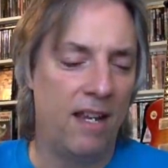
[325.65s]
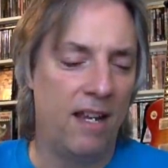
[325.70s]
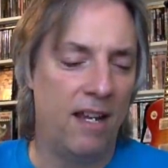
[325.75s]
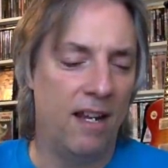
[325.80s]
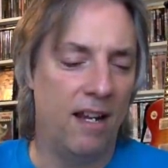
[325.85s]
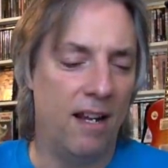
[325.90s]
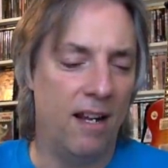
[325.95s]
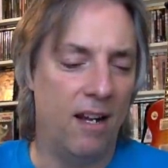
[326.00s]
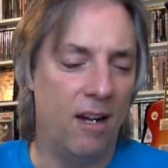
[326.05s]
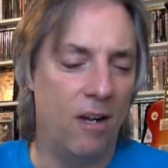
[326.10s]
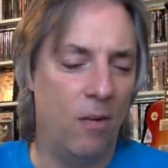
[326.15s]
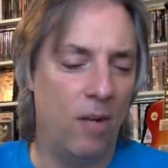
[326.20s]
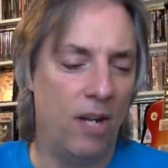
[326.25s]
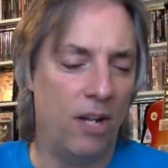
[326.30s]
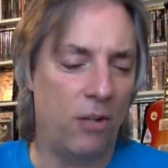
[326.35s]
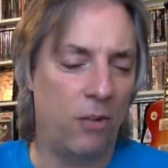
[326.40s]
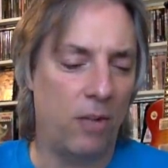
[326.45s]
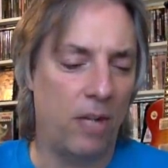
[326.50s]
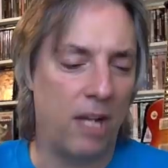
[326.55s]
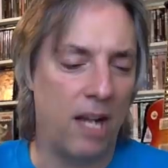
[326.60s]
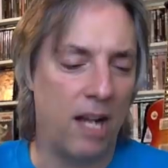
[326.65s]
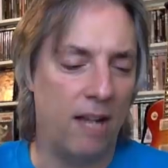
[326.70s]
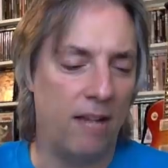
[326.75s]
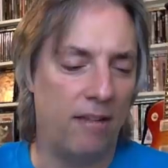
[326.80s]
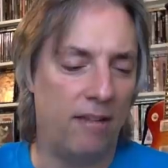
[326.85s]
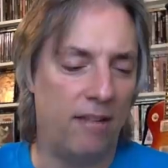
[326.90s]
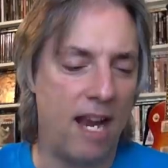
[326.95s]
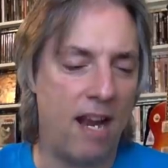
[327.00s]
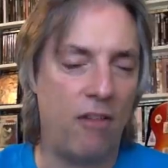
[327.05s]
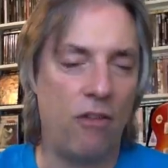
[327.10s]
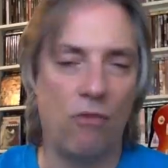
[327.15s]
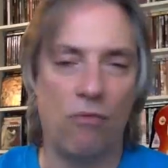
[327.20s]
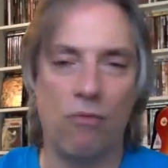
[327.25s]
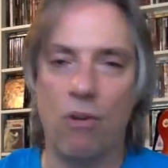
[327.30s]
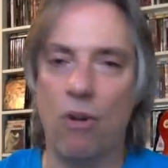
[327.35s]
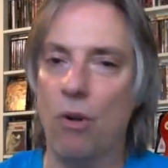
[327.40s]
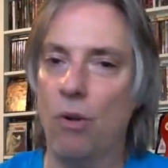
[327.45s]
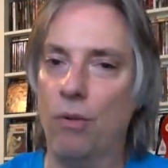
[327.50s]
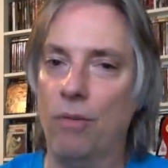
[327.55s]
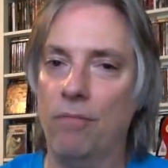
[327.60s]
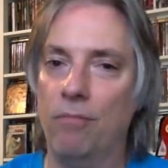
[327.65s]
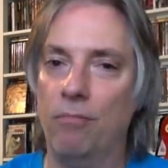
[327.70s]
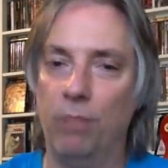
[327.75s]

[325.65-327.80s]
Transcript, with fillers: Uh, what else we got? Down the Road,